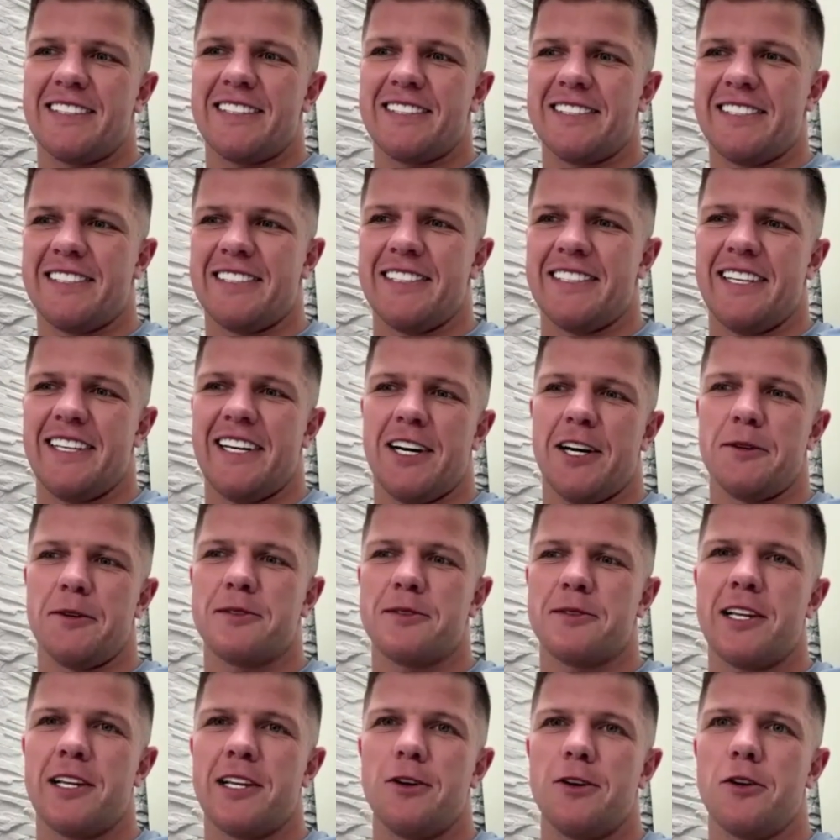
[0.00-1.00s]
Yeah, I'm
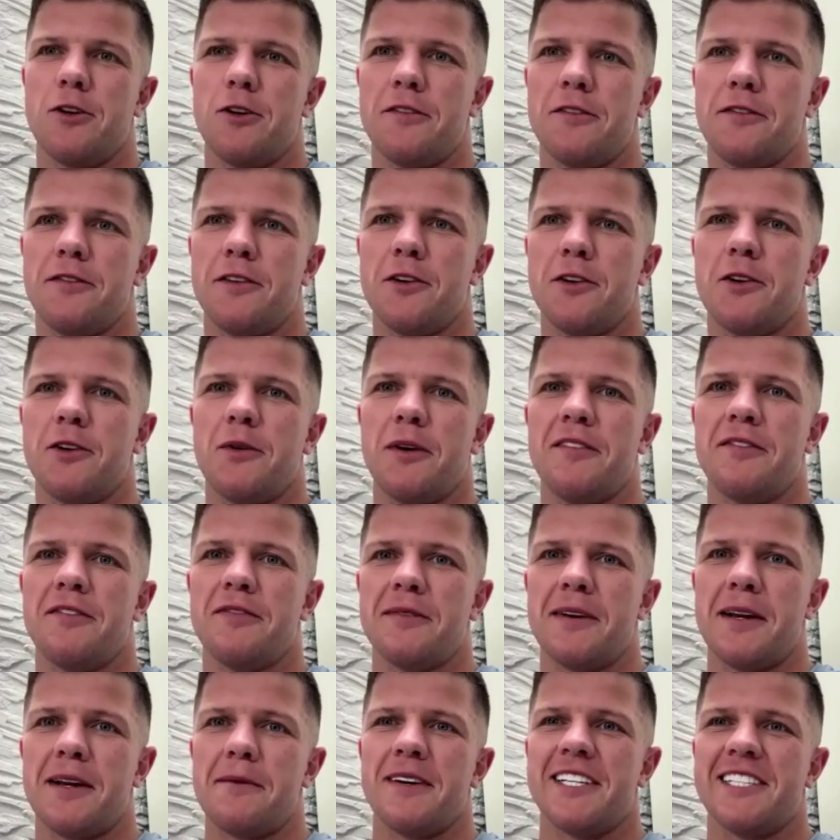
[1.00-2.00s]
still owed a few quid from
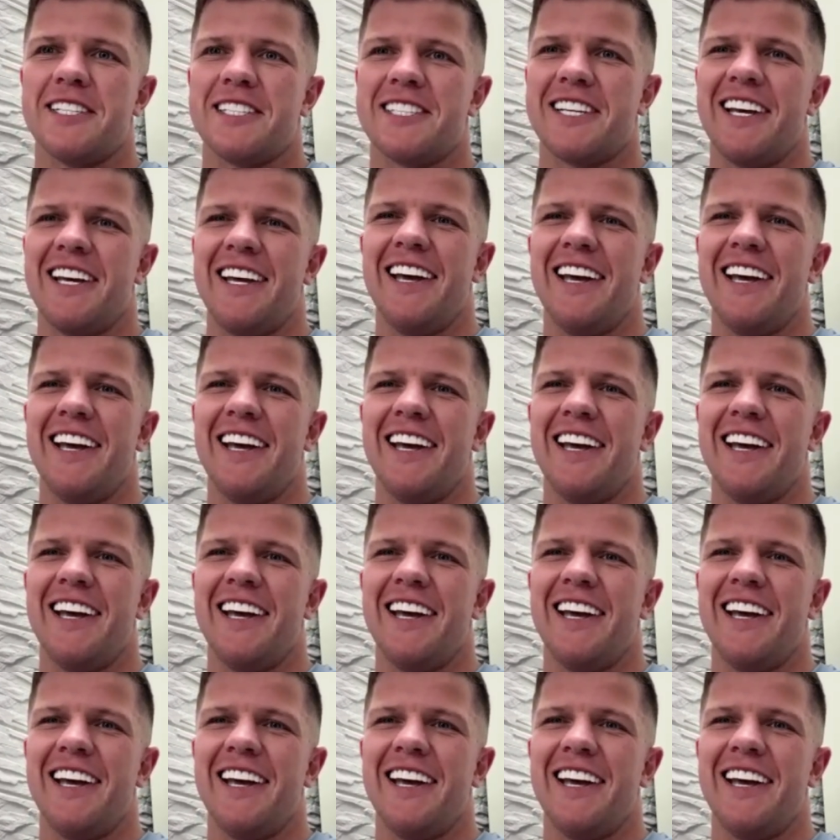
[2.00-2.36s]
them bits.